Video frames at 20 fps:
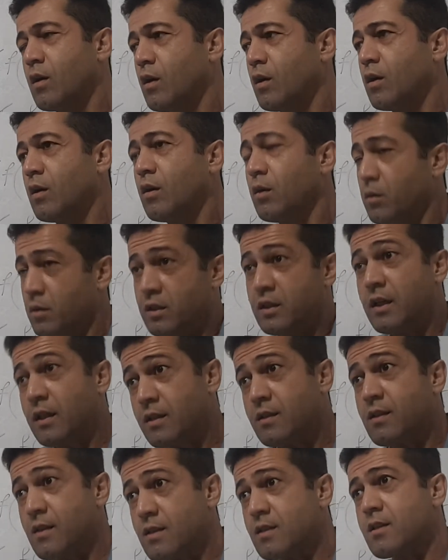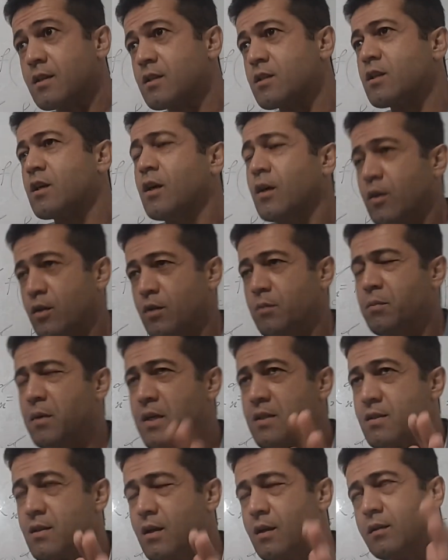Oh, yes.
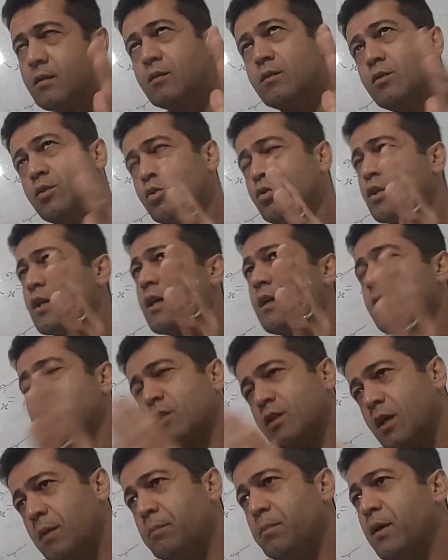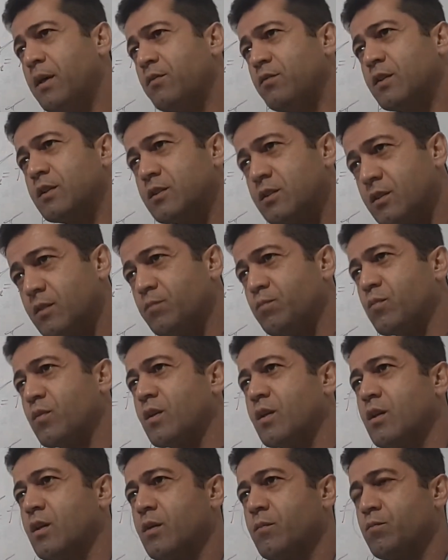Based on, you can compare with
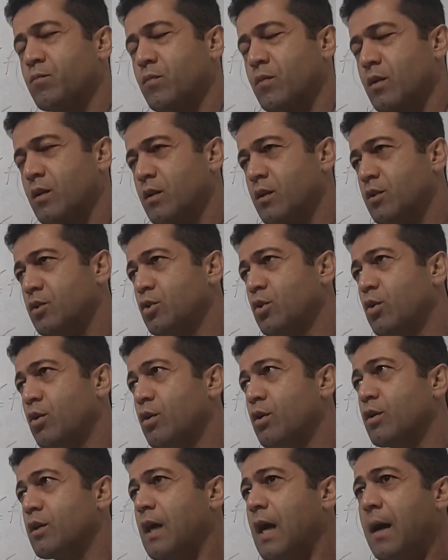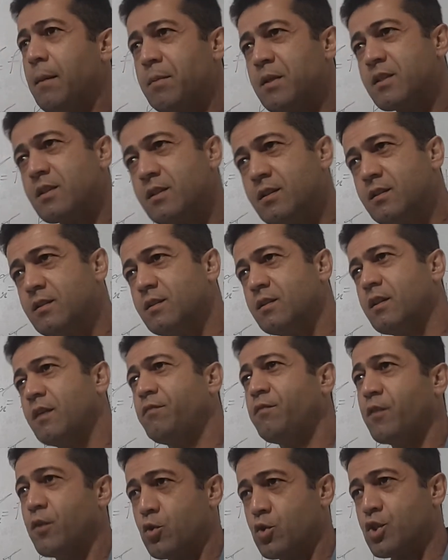your habit in the
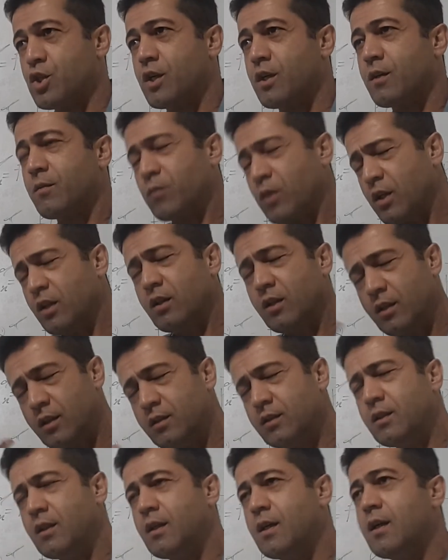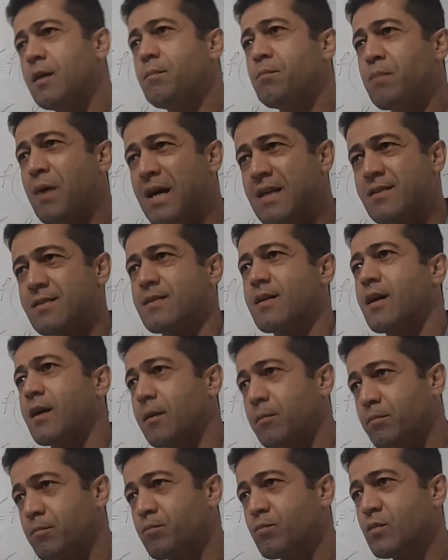future, in the past
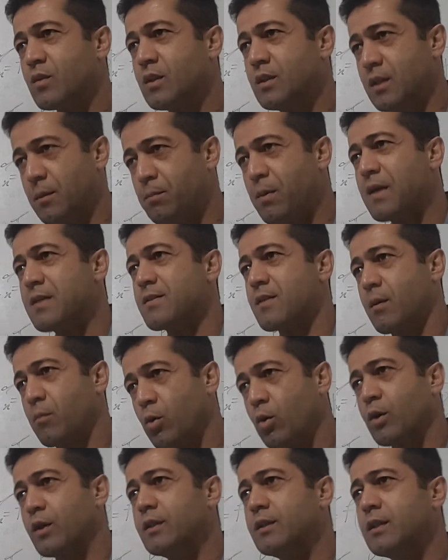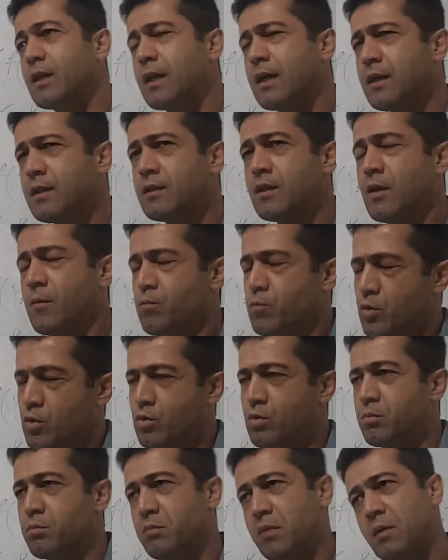time already, and
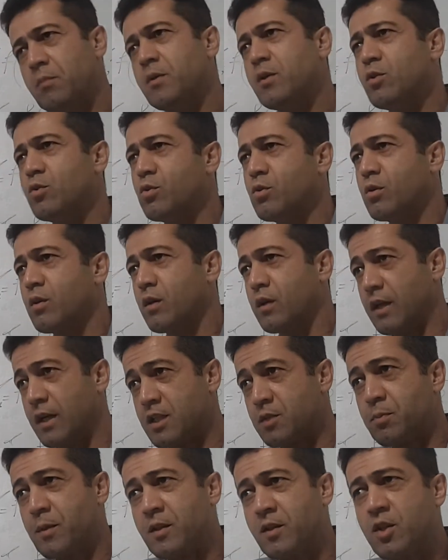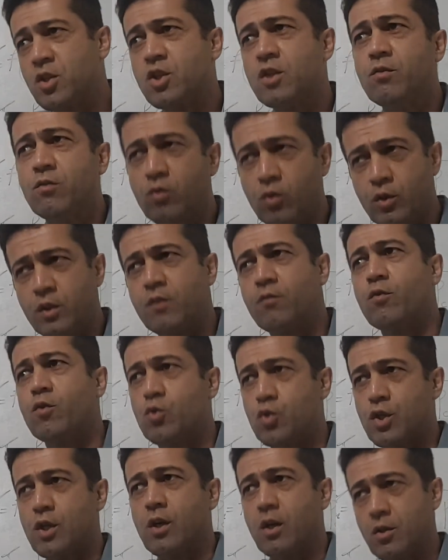maybe your expectation for the
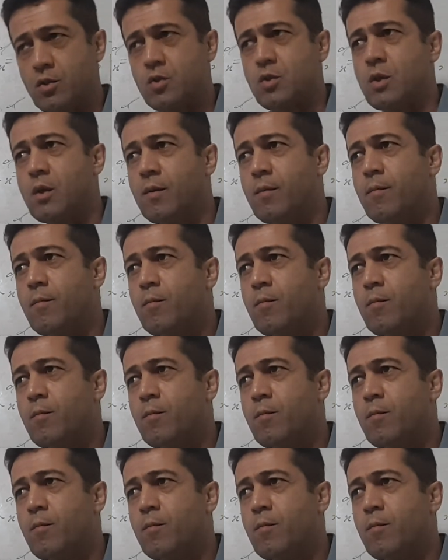future also.